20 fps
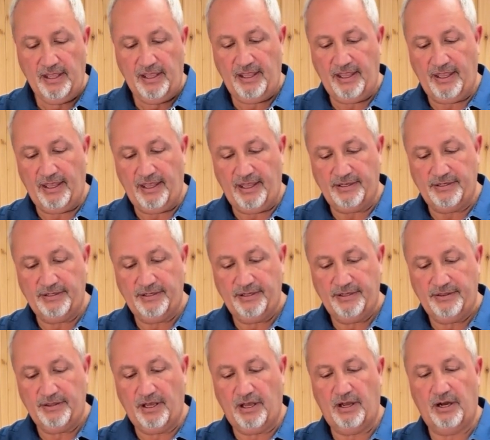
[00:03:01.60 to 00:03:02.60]
And
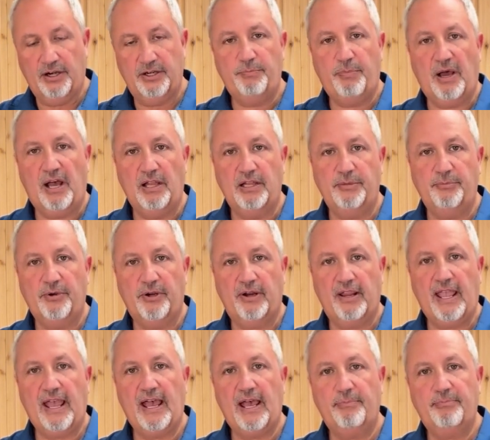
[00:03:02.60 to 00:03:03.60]
the hard polymer
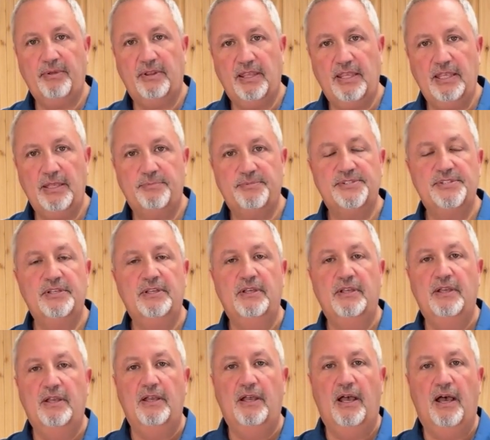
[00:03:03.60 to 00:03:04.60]
cap keeps
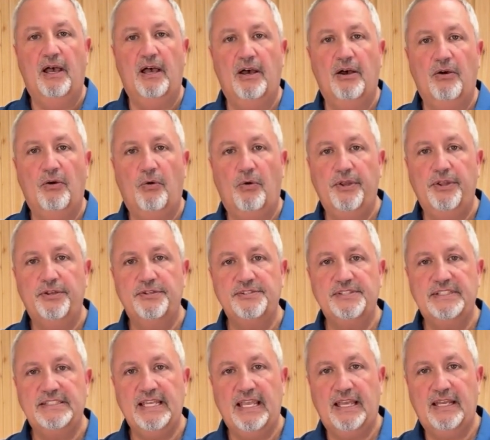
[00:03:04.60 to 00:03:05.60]
oils
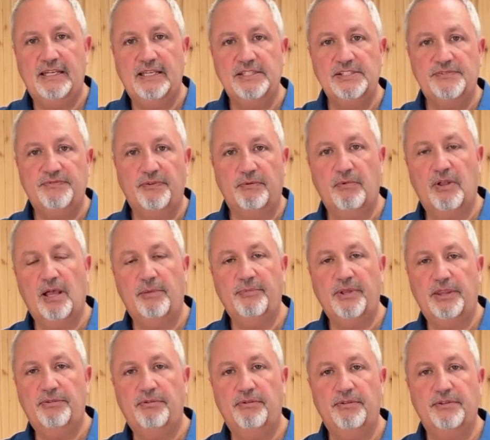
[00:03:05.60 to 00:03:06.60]
and tannins from
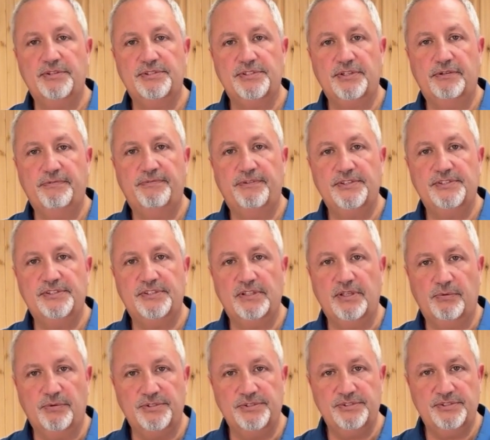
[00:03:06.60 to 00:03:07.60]
coming through the surface.
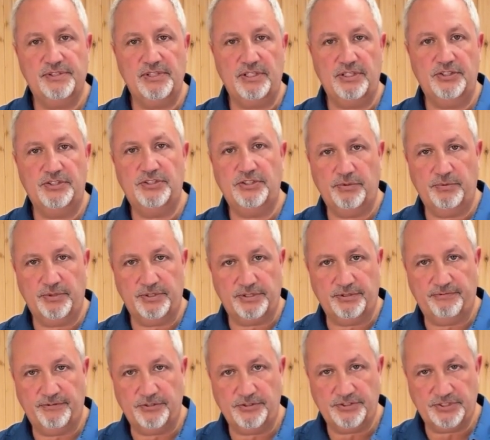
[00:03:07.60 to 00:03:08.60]
That was the issue with
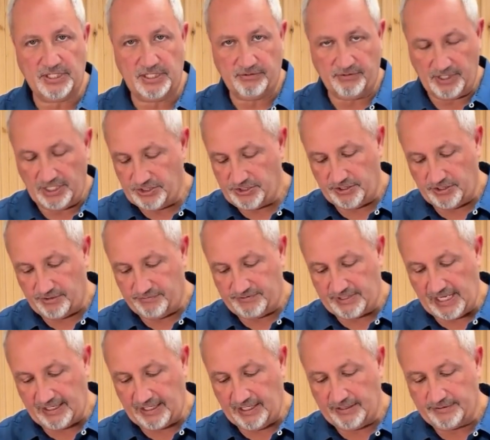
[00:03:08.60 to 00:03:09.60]
the first generation of
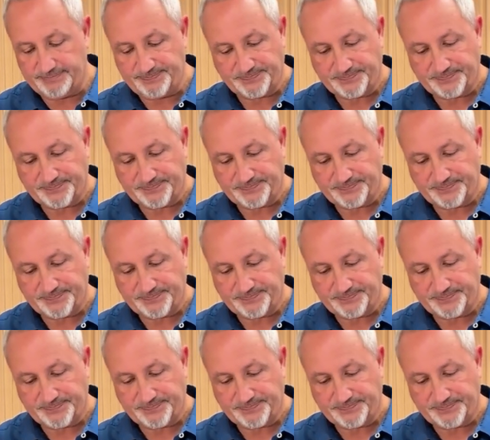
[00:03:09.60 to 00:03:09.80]
decking.